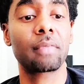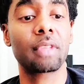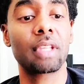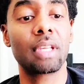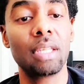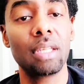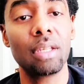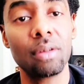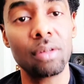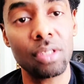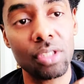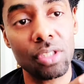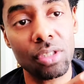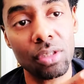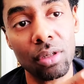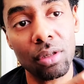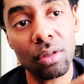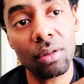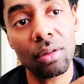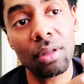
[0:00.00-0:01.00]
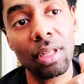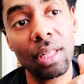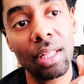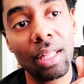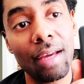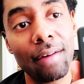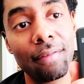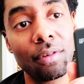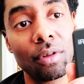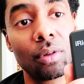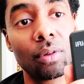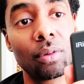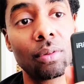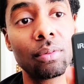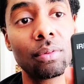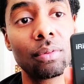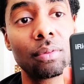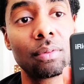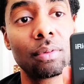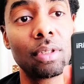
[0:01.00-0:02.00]
Here's your level,
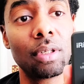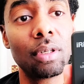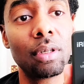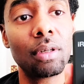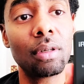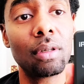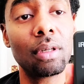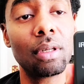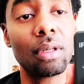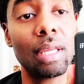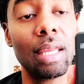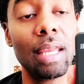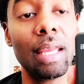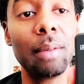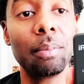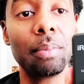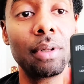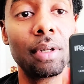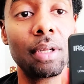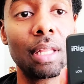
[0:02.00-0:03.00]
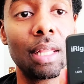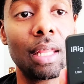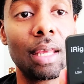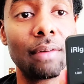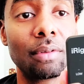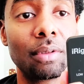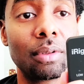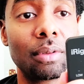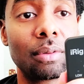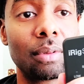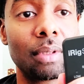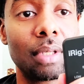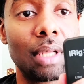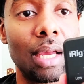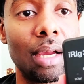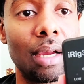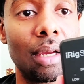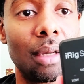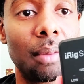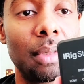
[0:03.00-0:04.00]
your input level
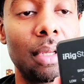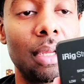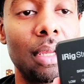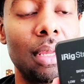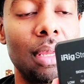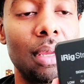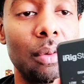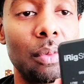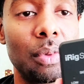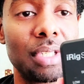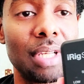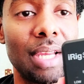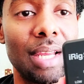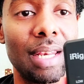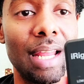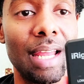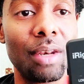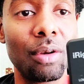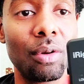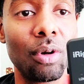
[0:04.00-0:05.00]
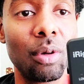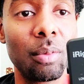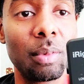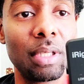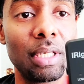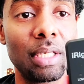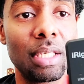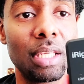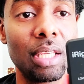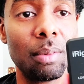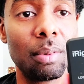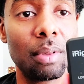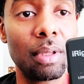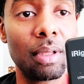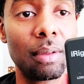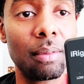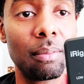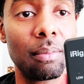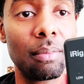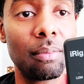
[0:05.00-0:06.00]
knob, which I normally keep
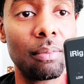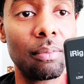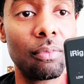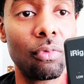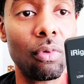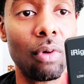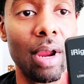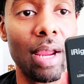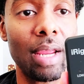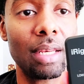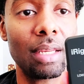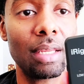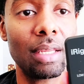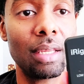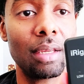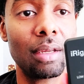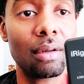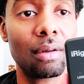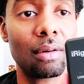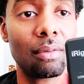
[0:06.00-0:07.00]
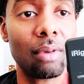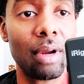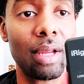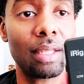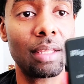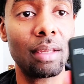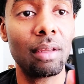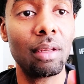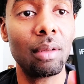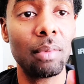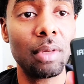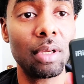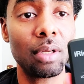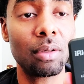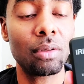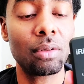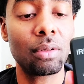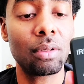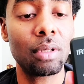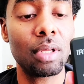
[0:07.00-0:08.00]
it right here, right there in the
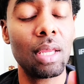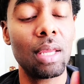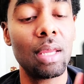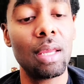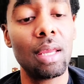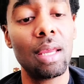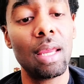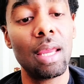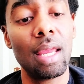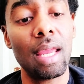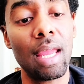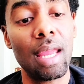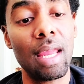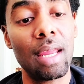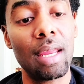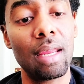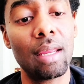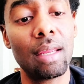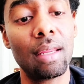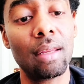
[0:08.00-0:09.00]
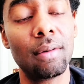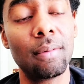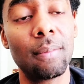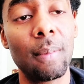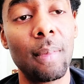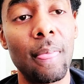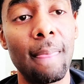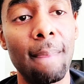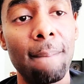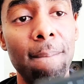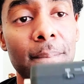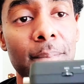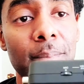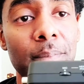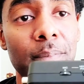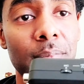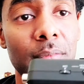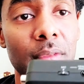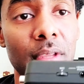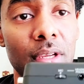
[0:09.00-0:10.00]
middle. And
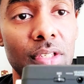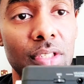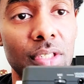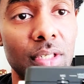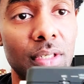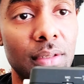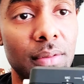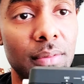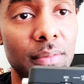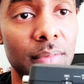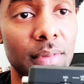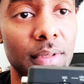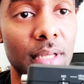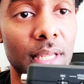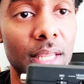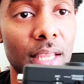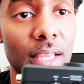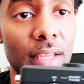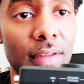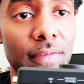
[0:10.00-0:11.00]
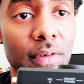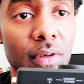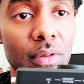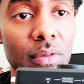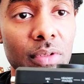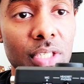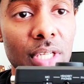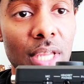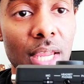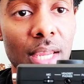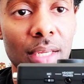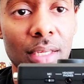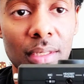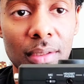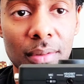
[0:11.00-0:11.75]
there's your headphone jack.